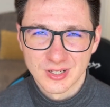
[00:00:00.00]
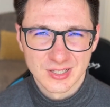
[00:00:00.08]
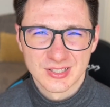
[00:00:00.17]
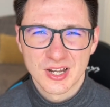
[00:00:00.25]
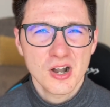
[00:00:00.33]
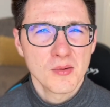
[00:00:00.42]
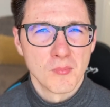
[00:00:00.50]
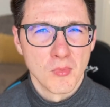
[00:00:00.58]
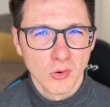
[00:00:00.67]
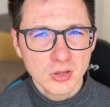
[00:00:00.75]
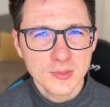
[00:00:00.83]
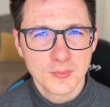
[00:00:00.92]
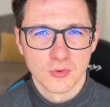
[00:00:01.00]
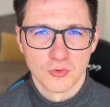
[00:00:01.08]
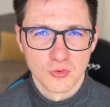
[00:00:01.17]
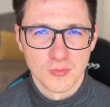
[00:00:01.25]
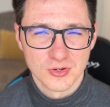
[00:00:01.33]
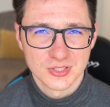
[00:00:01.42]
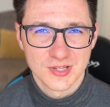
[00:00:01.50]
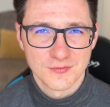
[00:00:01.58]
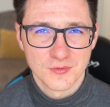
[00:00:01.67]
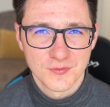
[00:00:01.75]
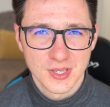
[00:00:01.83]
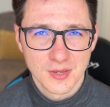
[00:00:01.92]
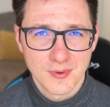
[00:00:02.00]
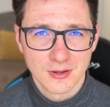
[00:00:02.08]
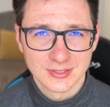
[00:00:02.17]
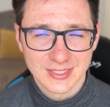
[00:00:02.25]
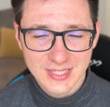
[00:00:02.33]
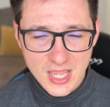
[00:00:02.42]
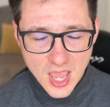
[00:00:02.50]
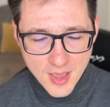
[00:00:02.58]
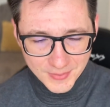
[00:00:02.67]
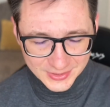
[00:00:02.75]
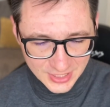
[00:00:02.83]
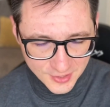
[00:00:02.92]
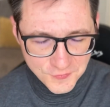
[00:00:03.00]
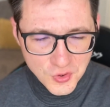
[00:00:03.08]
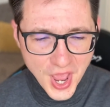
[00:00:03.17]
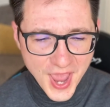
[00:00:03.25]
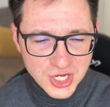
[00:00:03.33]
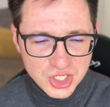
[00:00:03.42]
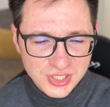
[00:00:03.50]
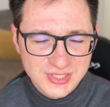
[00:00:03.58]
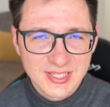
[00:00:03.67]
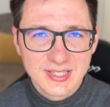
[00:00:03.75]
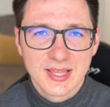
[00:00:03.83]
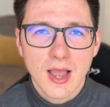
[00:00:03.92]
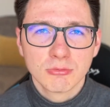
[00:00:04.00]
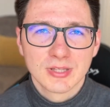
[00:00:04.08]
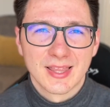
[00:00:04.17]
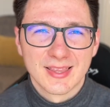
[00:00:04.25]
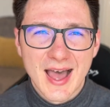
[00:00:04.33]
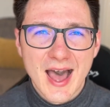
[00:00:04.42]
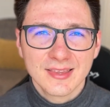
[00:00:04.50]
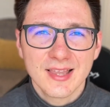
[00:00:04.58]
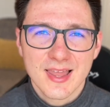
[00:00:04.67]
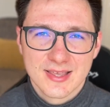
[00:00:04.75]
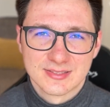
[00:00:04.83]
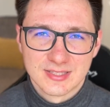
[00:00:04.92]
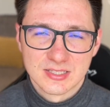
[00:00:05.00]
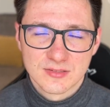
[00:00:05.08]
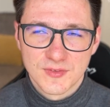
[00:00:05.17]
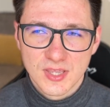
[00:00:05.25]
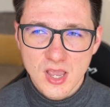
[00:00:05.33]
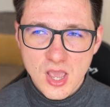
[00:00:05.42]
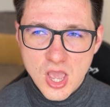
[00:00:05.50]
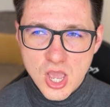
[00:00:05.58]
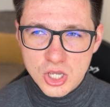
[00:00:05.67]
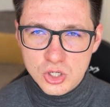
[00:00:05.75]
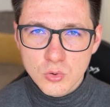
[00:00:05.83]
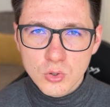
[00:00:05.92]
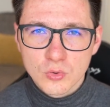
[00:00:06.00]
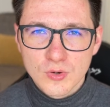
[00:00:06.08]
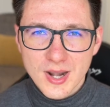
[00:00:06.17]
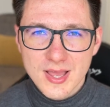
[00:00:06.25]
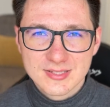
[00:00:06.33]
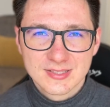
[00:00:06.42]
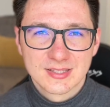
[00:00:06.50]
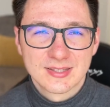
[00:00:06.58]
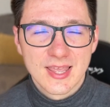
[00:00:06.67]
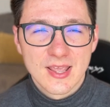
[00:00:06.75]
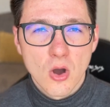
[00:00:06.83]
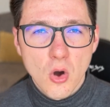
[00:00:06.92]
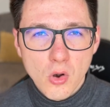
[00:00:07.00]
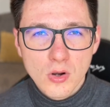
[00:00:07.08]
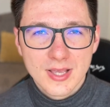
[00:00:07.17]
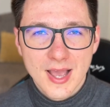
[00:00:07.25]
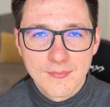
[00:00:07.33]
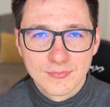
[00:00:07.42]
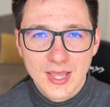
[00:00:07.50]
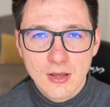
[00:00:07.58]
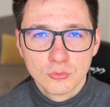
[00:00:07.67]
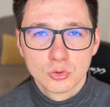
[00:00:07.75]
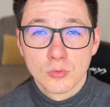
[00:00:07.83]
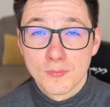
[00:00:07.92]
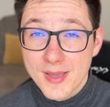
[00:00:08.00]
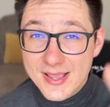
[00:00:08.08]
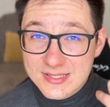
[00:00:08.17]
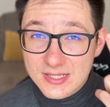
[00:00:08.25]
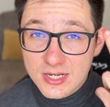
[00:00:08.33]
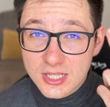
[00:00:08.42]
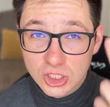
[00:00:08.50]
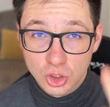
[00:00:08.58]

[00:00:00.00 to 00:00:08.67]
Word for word: there are multiple rumors if you think about that, but if you actually sit down and analyze this thing, you will realize that they all come down to basically